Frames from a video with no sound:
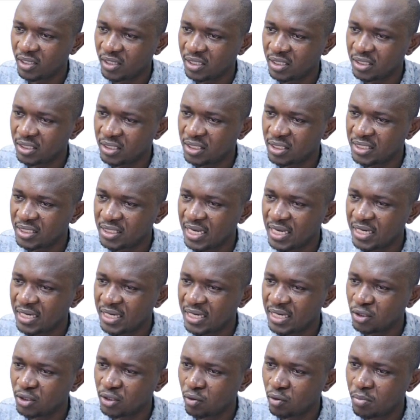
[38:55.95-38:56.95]
Instead,
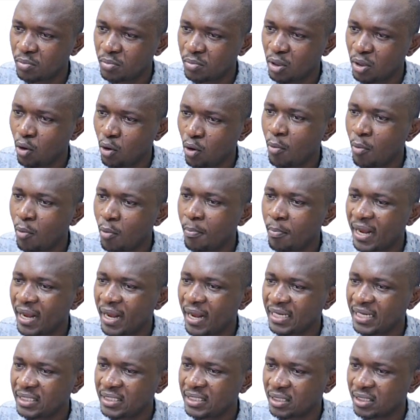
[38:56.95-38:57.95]
it should be
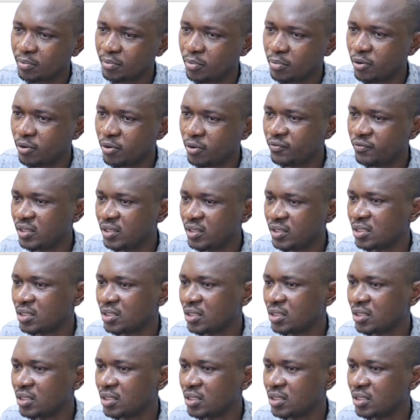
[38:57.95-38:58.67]
operating profit.